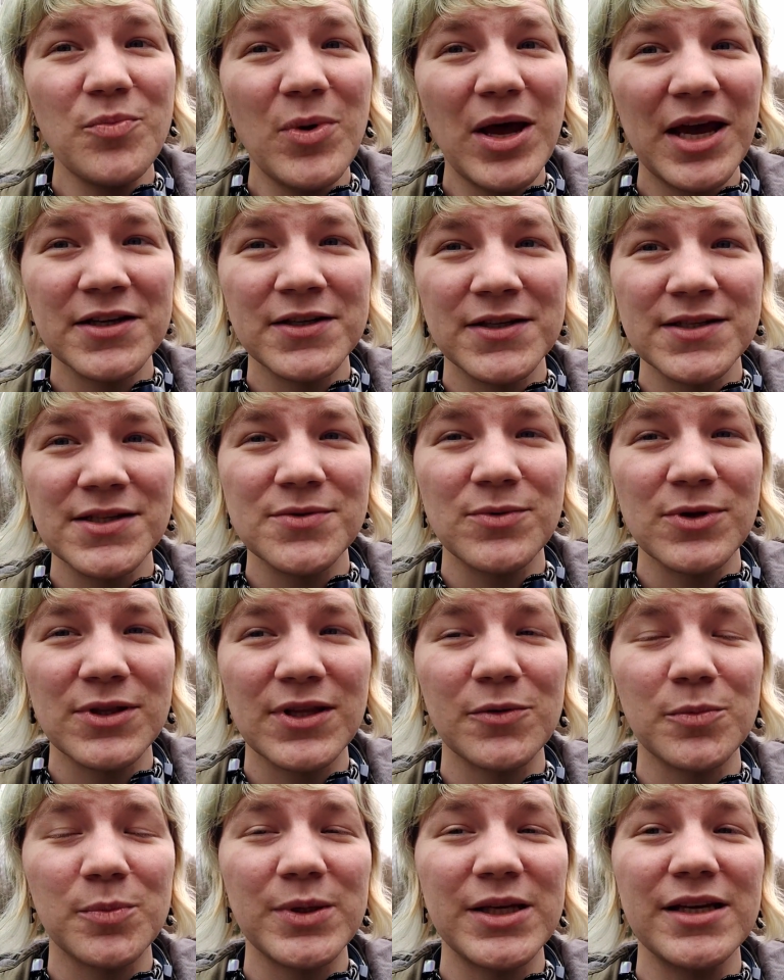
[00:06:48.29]
magnets
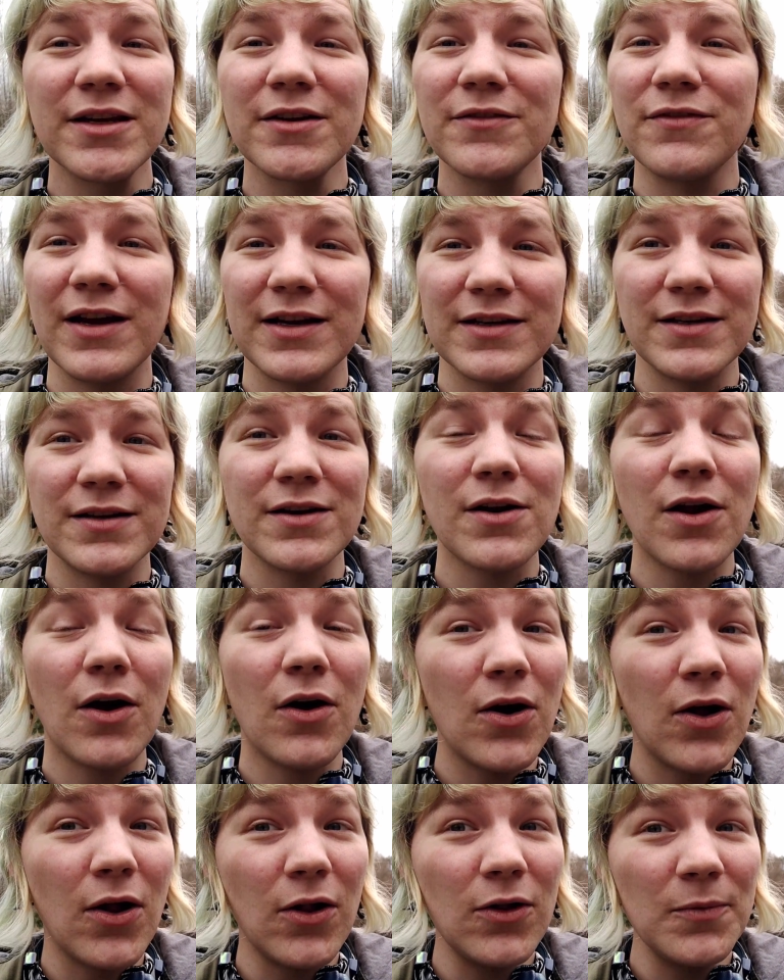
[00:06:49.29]
without being affected at
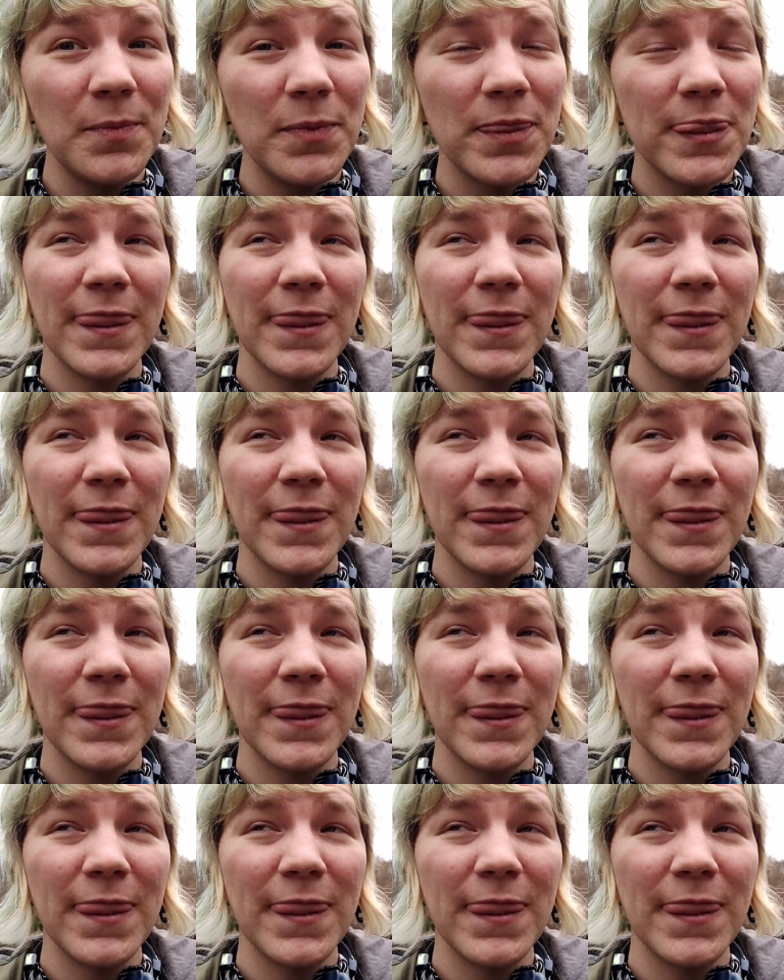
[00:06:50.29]
all.